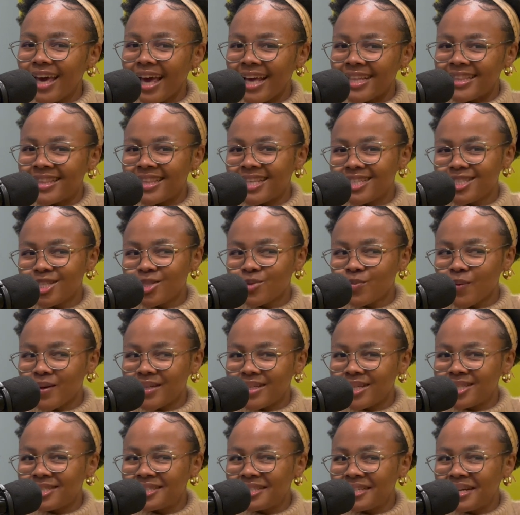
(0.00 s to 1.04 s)
And this is
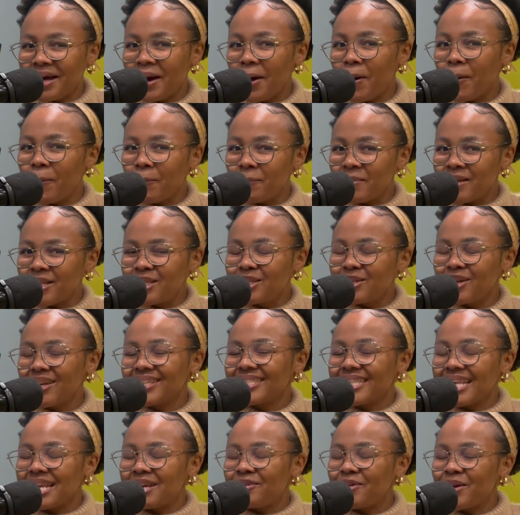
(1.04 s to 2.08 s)
what is going to help me to
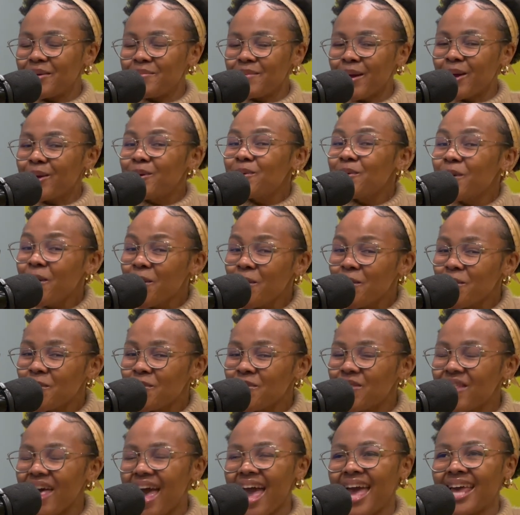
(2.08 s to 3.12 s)
accelerate my
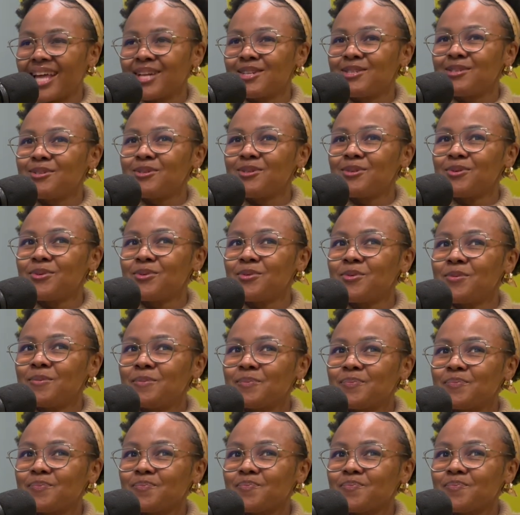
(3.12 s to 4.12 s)
growth and to